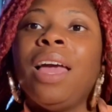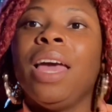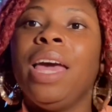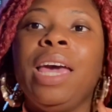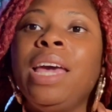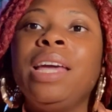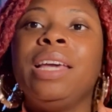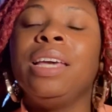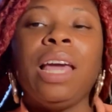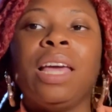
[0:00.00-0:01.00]

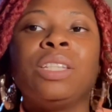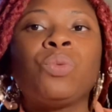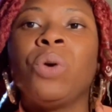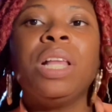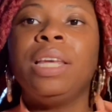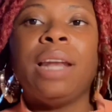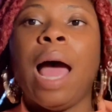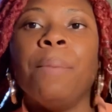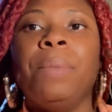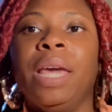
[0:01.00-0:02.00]
he it's really
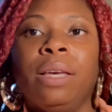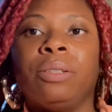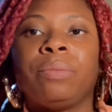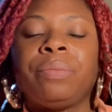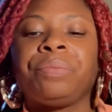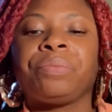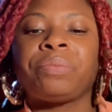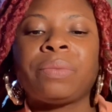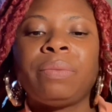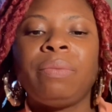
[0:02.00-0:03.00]
not me
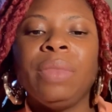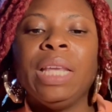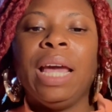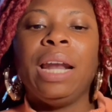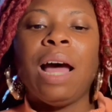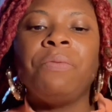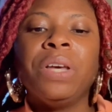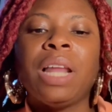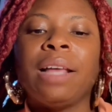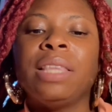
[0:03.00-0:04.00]
and i
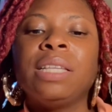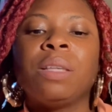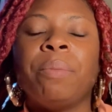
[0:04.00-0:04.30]
feel like that's a